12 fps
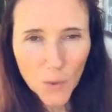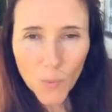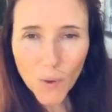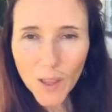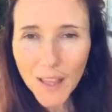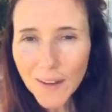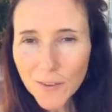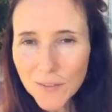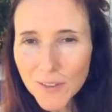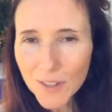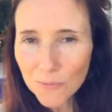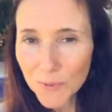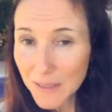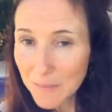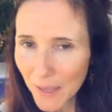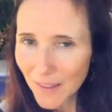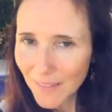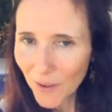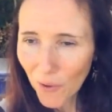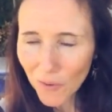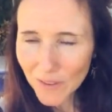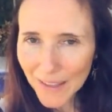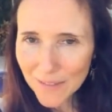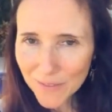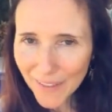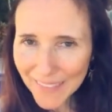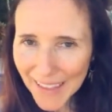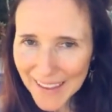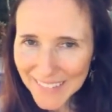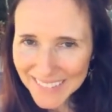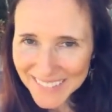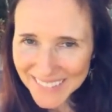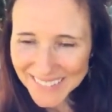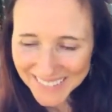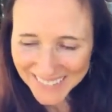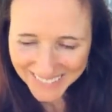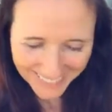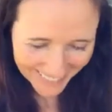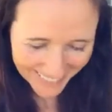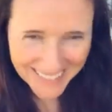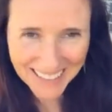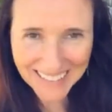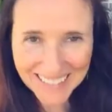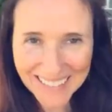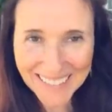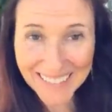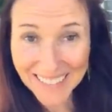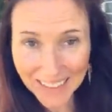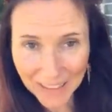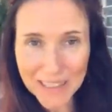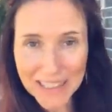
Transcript: Well, I don't know if you can really make a whole life on that. Technically, like,